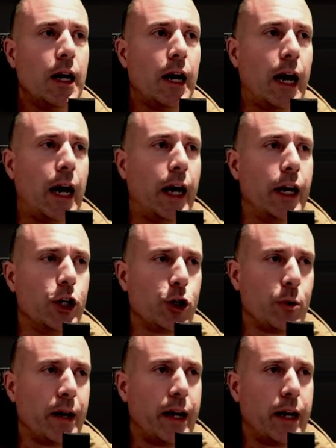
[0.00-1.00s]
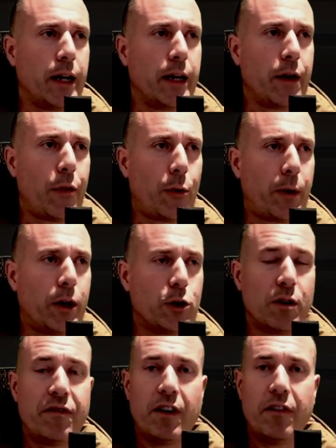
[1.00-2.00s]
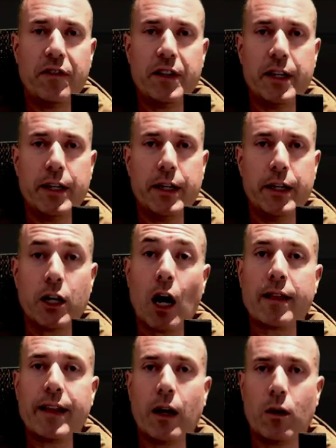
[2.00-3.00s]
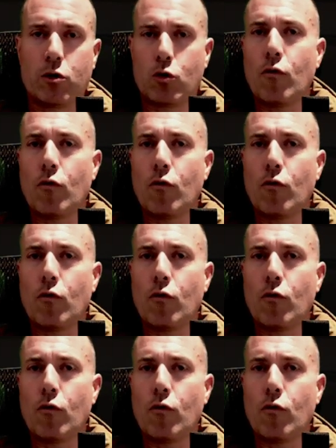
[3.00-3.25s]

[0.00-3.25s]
I drank 350 cocktails so